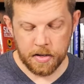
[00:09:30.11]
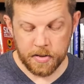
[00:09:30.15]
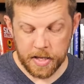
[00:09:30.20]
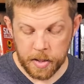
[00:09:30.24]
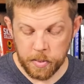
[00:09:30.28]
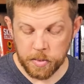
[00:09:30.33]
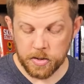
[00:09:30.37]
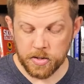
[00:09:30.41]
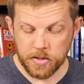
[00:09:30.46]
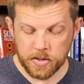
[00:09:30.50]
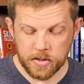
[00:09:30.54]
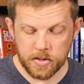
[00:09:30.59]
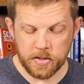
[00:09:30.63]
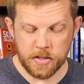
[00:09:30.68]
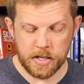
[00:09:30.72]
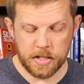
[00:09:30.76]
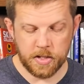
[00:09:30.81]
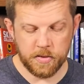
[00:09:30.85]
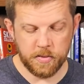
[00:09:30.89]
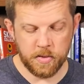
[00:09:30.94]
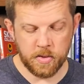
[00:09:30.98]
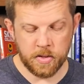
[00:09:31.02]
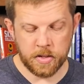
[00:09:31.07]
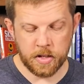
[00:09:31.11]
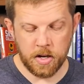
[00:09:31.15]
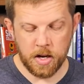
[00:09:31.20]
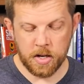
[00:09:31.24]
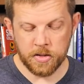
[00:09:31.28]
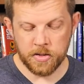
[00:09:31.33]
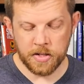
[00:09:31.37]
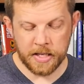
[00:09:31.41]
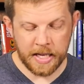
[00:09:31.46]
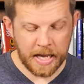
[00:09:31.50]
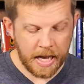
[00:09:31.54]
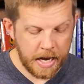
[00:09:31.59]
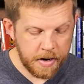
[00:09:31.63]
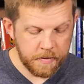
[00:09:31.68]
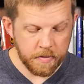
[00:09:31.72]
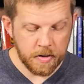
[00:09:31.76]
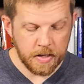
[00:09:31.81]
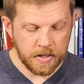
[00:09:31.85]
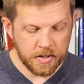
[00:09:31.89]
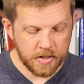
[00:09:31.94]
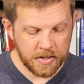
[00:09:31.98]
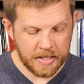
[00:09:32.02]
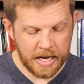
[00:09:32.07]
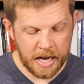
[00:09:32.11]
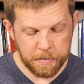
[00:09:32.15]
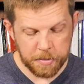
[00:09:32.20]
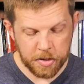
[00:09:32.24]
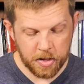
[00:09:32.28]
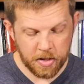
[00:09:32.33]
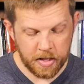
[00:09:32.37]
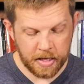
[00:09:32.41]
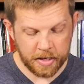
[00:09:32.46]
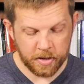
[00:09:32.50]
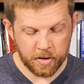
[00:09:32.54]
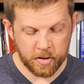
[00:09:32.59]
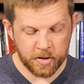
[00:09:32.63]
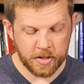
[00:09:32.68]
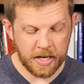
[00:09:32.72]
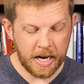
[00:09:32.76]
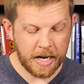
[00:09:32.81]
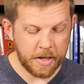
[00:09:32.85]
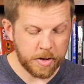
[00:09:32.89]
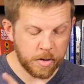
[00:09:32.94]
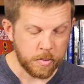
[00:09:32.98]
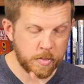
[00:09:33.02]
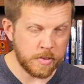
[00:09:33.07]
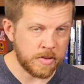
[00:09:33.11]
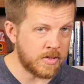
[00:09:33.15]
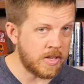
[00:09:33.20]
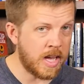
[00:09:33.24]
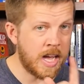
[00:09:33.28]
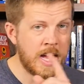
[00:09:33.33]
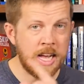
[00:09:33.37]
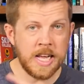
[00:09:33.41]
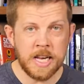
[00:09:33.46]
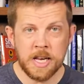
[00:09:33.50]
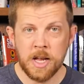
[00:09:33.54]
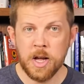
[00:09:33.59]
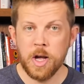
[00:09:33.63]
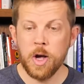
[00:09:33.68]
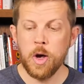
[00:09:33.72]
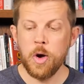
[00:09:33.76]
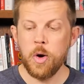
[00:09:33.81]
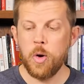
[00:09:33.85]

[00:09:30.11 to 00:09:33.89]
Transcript: they were successful in causing every stamp collector to either resign